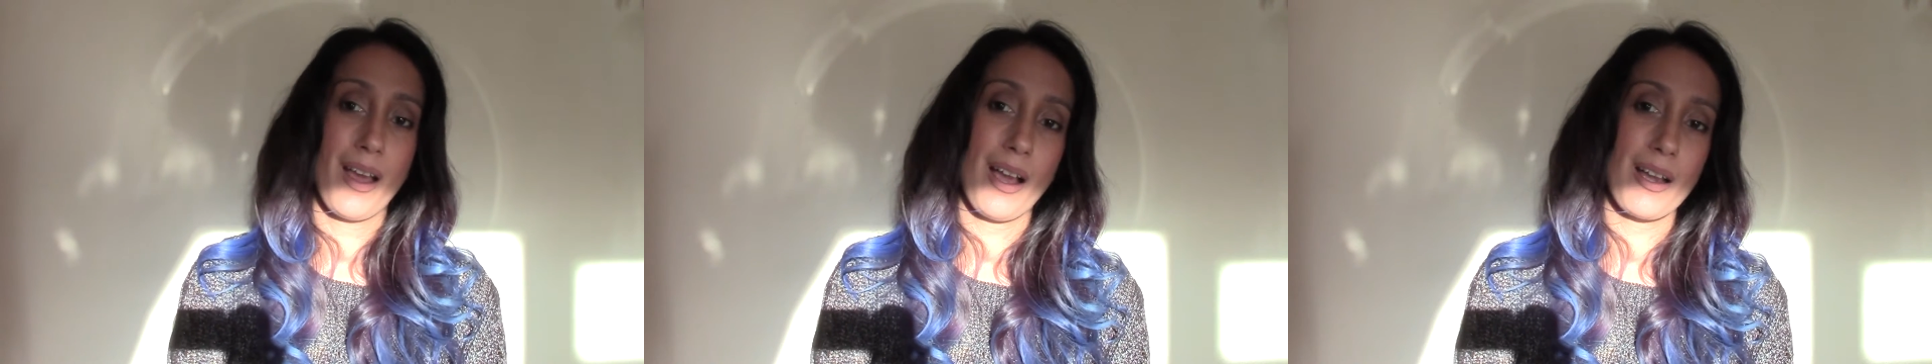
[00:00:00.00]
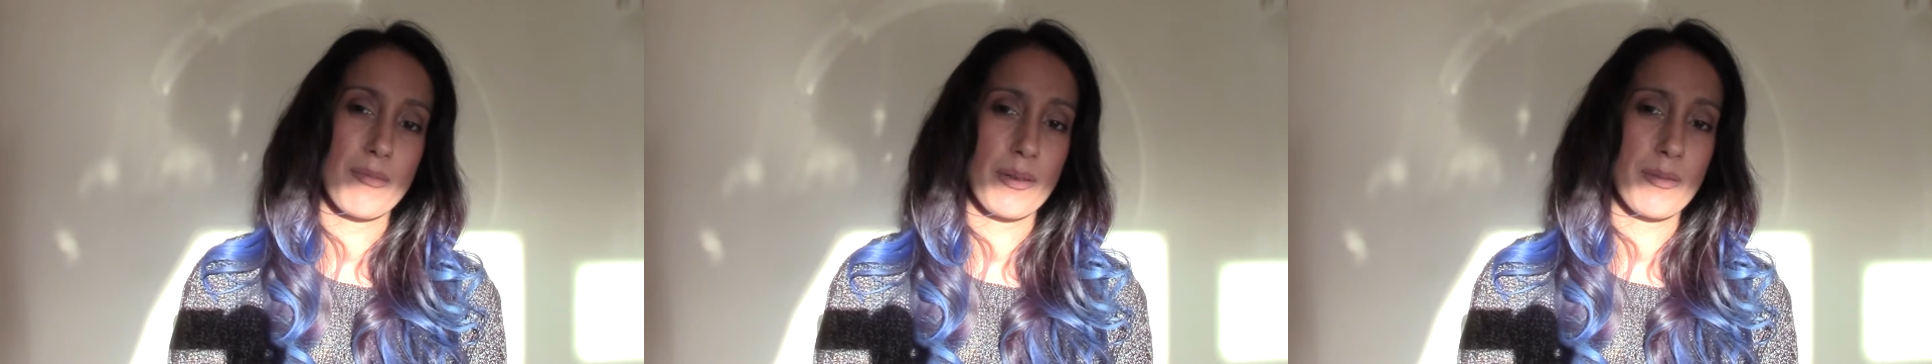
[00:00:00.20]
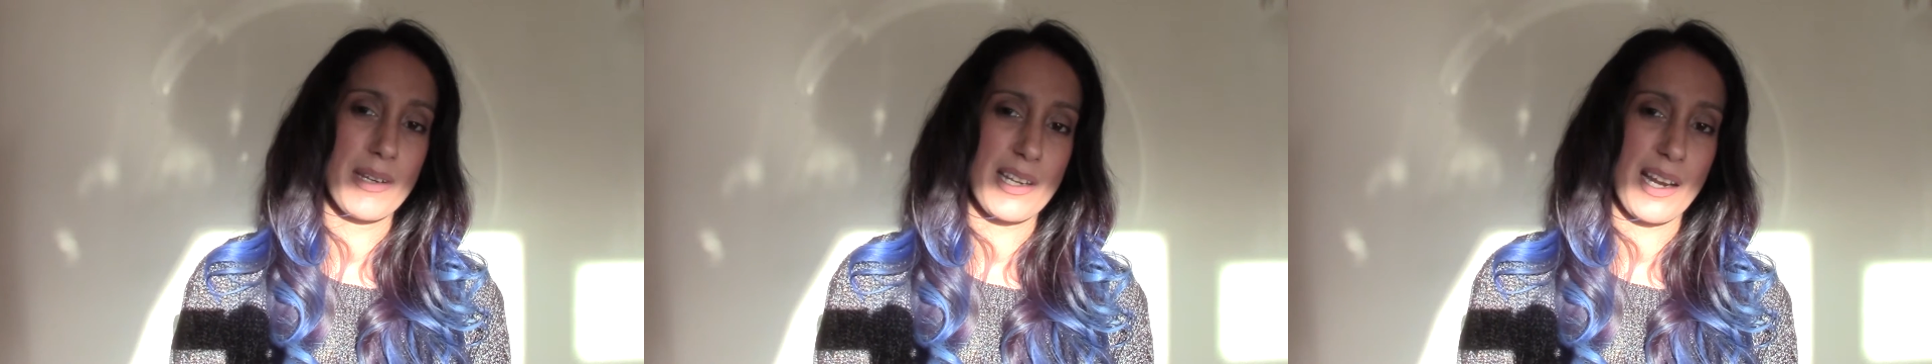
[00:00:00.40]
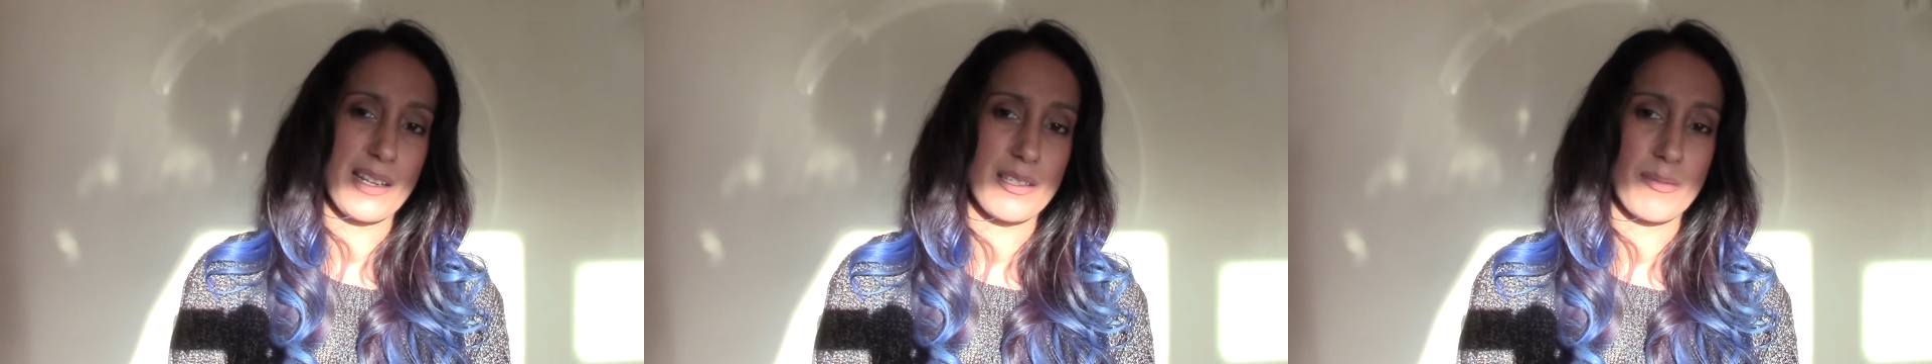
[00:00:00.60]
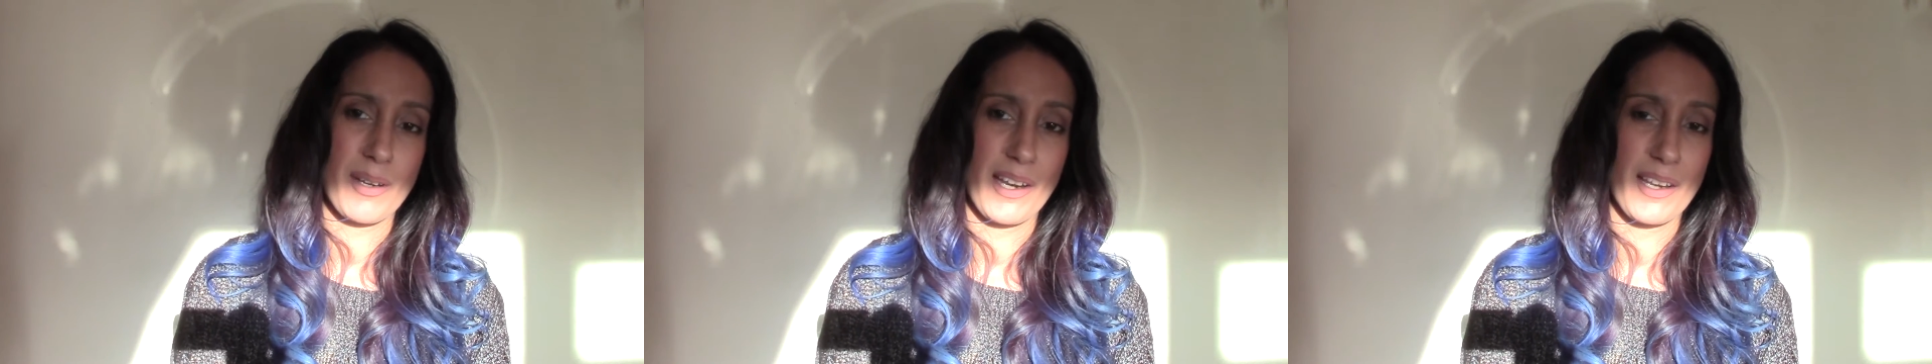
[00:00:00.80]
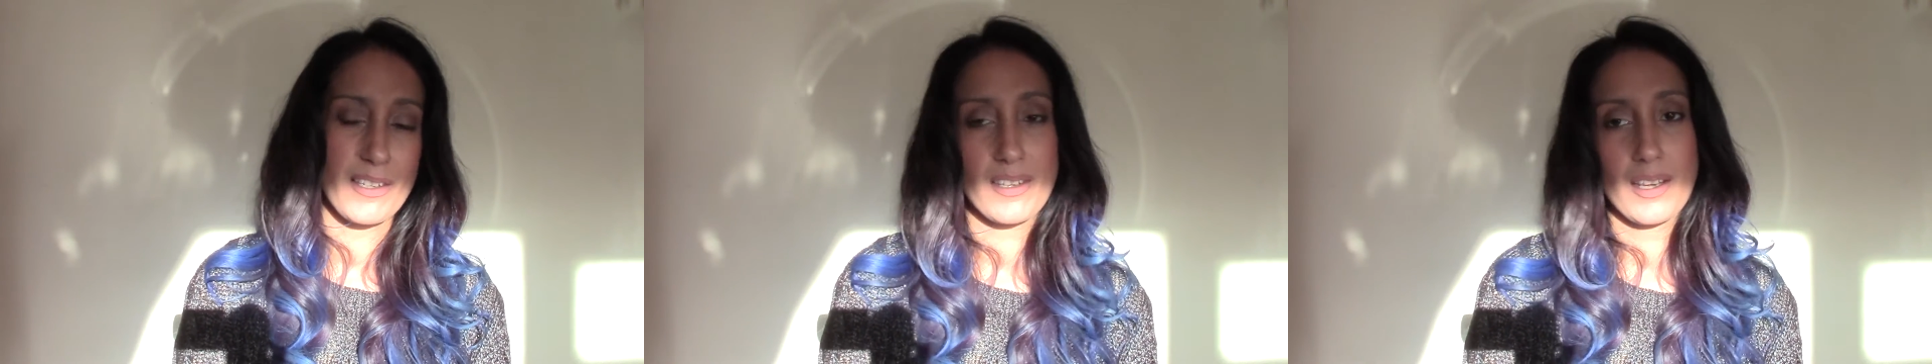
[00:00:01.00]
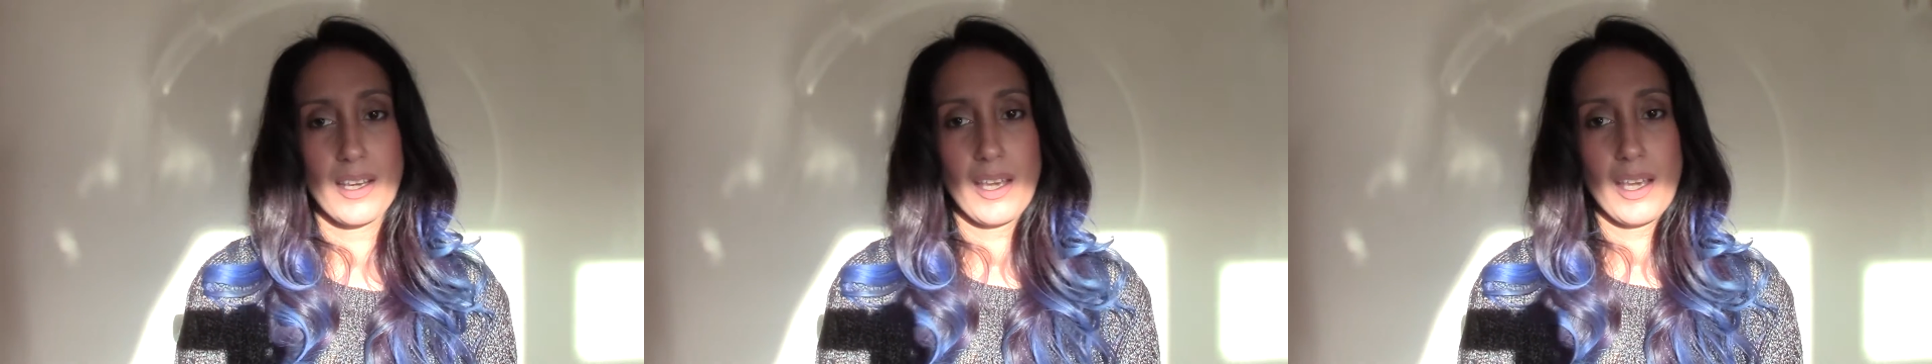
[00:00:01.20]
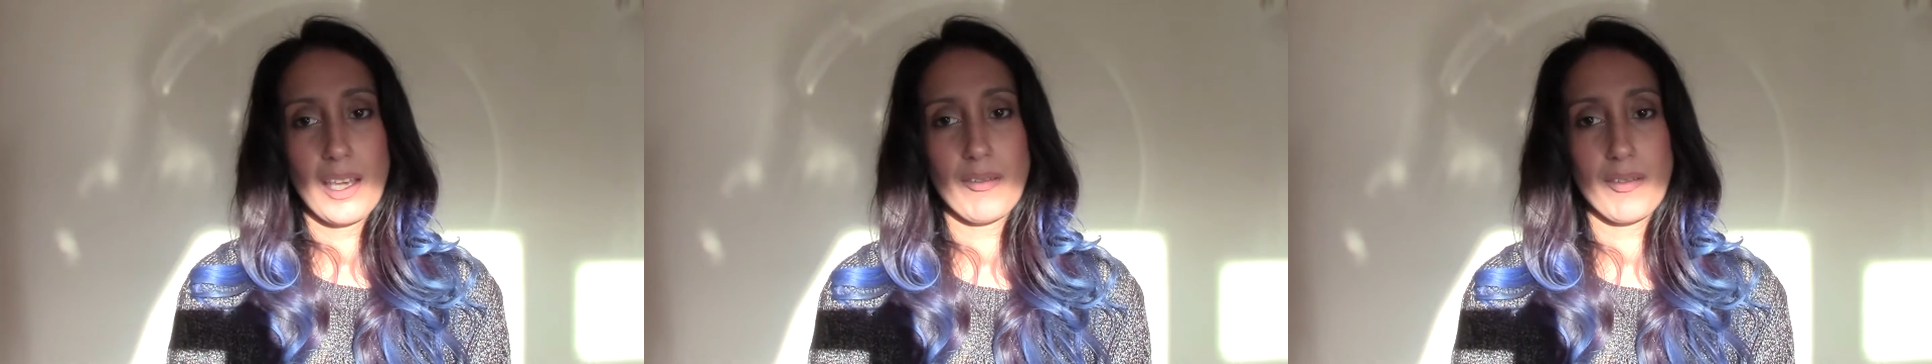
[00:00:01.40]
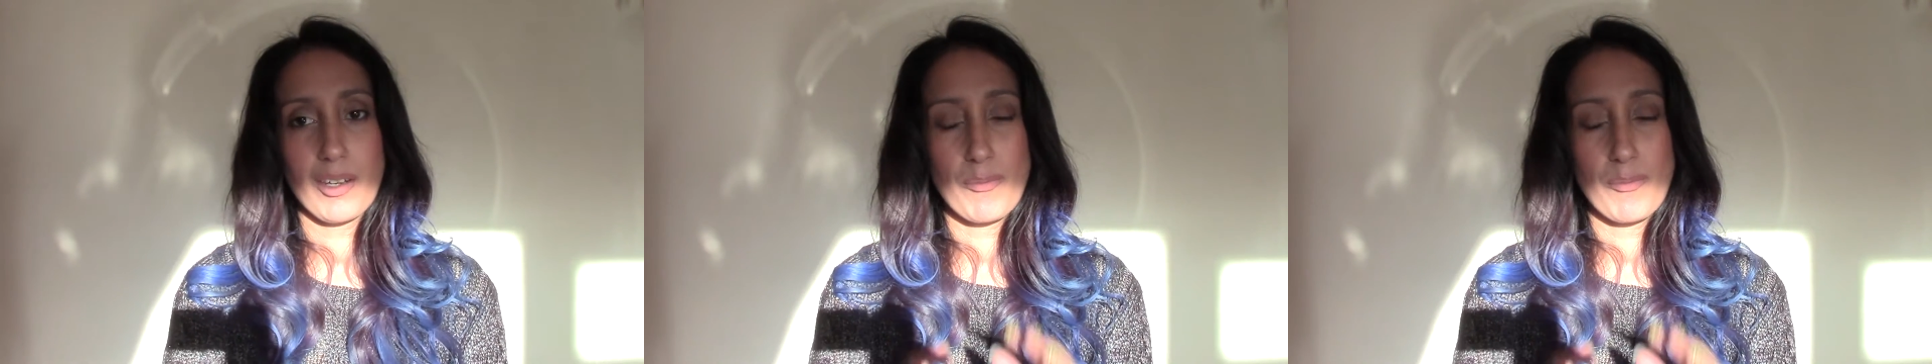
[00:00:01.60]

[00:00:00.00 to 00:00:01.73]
I'd probably classify as even